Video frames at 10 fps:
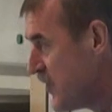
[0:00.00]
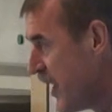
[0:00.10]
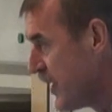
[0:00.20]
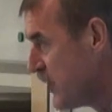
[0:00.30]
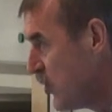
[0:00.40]

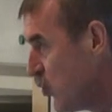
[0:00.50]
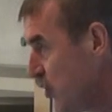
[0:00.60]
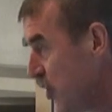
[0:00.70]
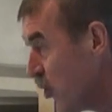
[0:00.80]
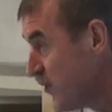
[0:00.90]
that you
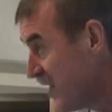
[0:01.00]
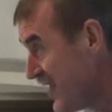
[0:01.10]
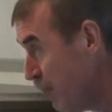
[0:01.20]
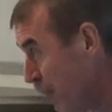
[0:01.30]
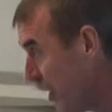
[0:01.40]
don't
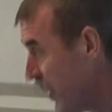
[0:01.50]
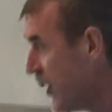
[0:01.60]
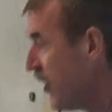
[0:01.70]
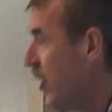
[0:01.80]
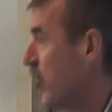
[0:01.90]

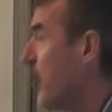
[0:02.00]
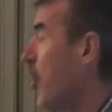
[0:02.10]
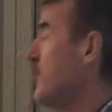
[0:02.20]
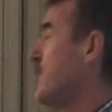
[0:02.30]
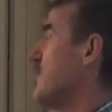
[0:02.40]
simply
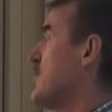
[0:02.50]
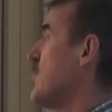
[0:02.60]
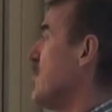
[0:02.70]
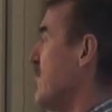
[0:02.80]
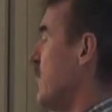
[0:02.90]
go to a
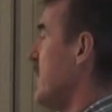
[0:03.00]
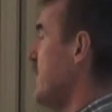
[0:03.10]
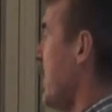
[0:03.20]
server and say,